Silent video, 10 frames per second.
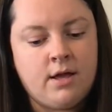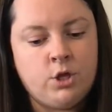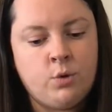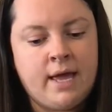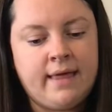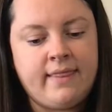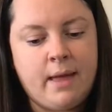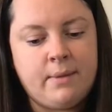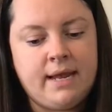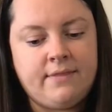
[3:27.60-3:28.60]
you can
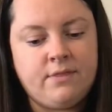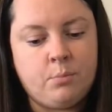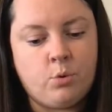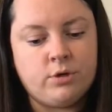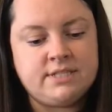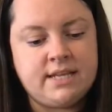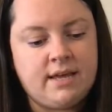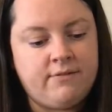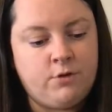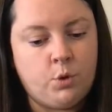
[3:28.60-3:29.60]
laminate the boards
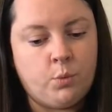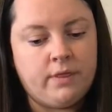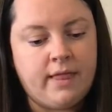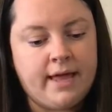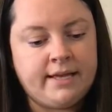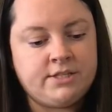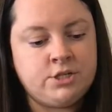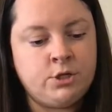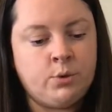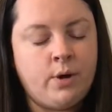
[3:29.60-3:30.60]
if you would like
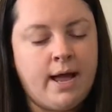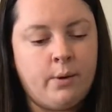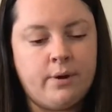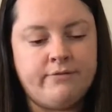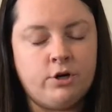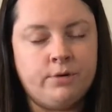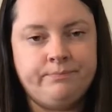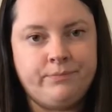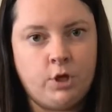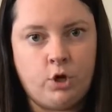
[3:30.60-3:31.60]
to. However,
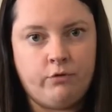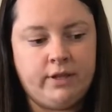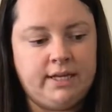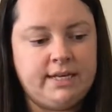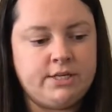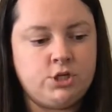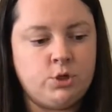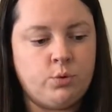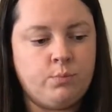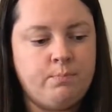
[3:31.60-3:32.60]
you don't really need
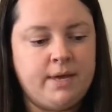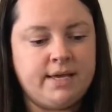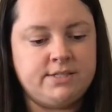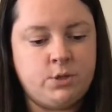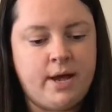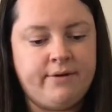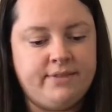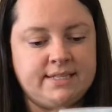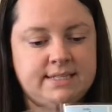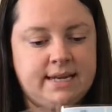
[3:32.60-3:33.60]
to because you
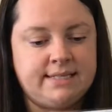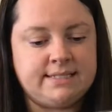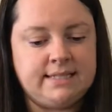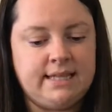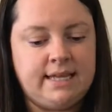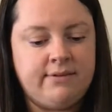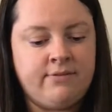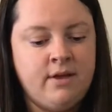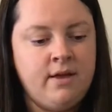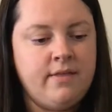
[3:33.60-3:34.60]
have this nice
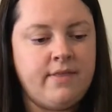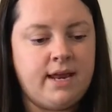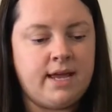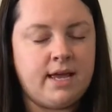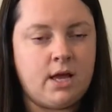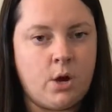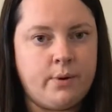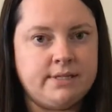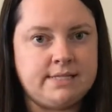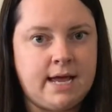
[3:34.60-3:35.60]
sleeve that it can go
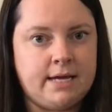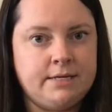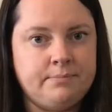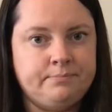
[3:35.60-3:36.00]
inside.